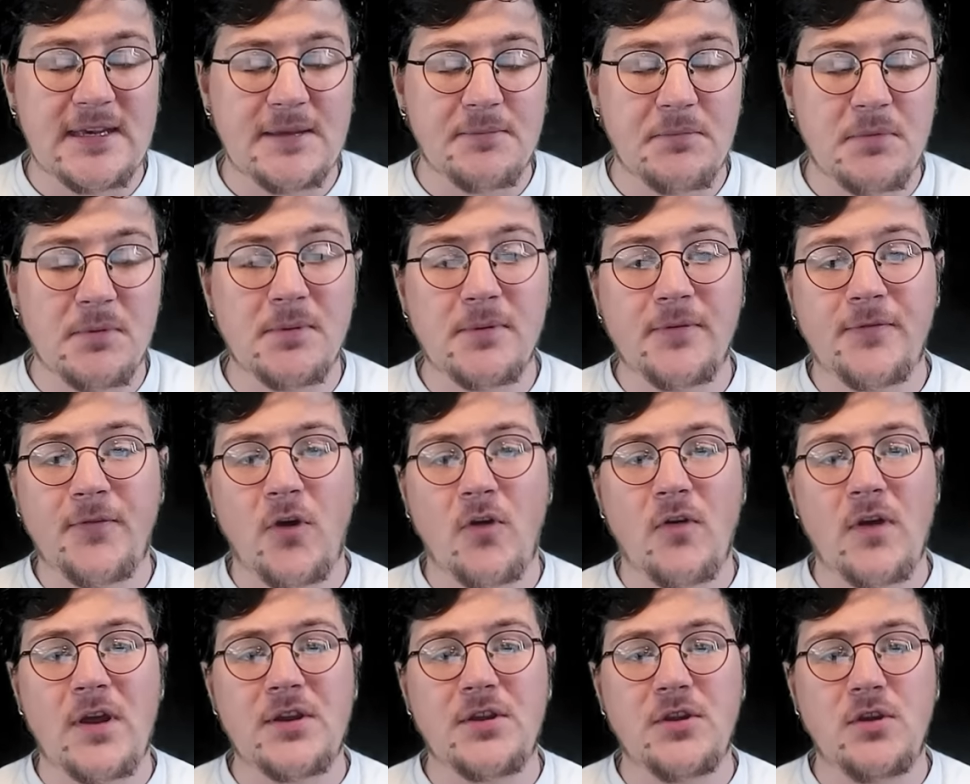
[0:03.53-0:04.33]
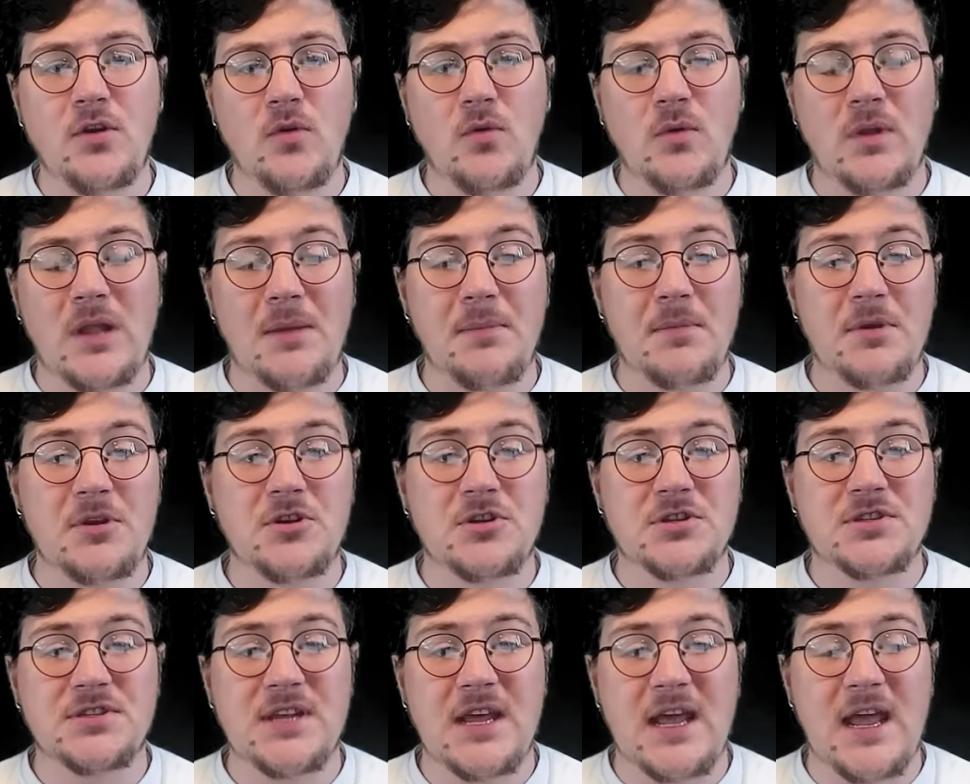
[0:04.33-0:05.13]
But before I do, let me
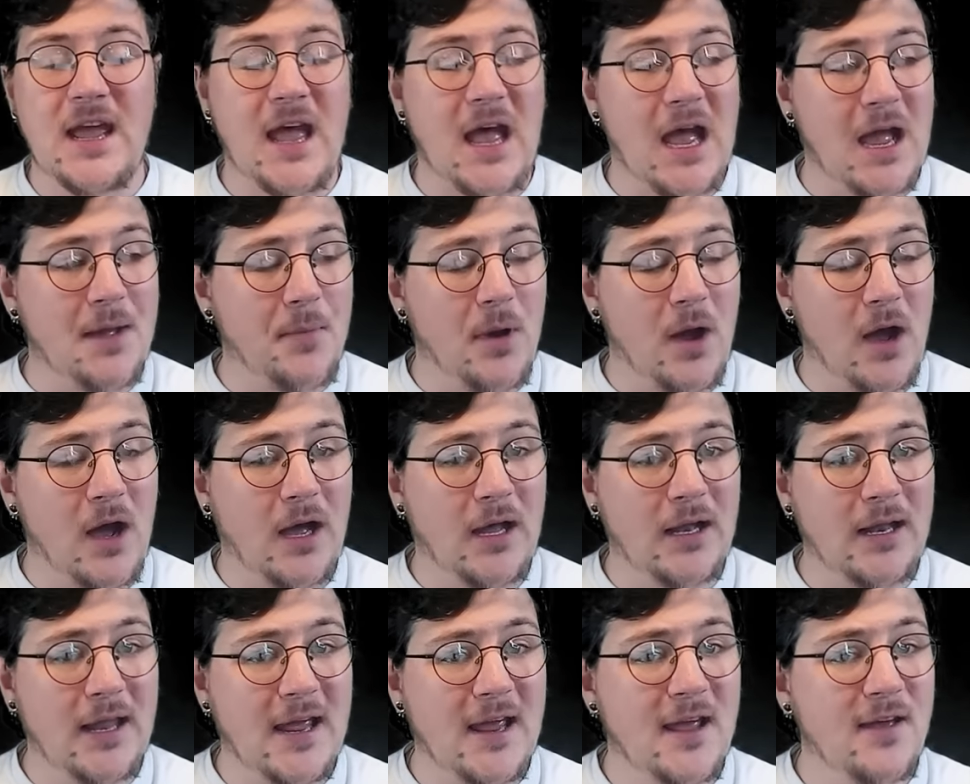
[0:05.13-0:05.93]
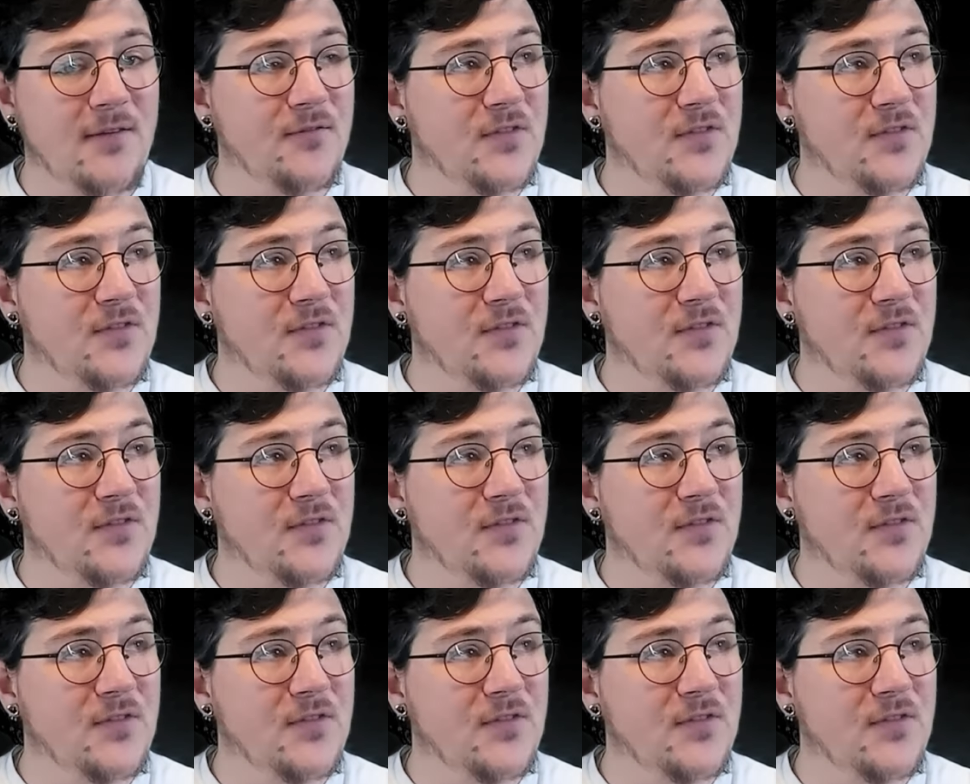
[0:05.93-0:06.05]
just say, I'm Harlet,